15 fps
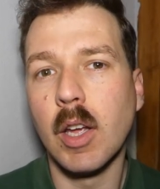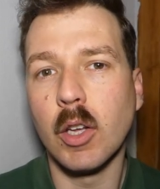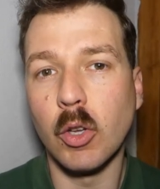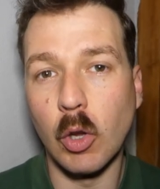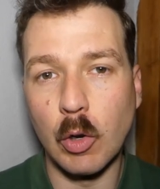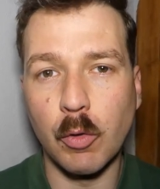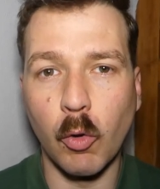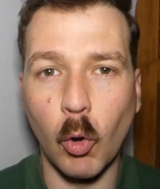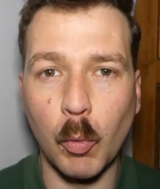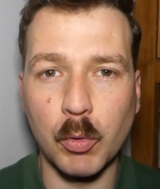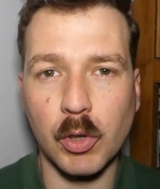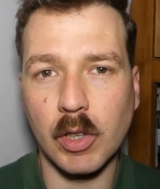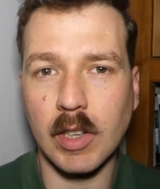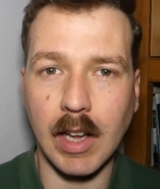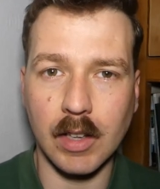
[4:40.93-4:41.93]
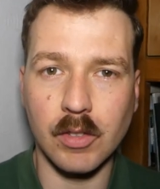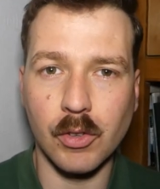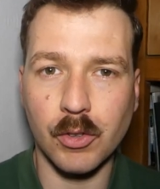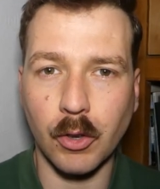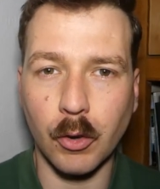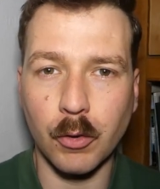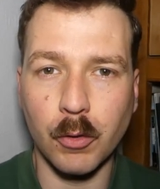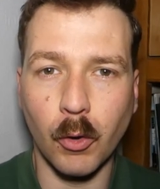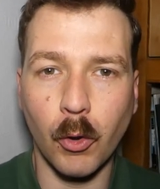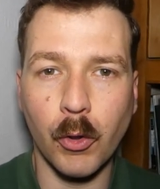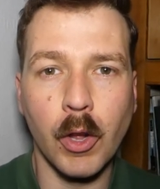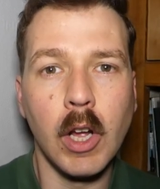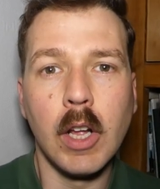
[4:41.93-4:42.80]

uniforms and kit and so forth.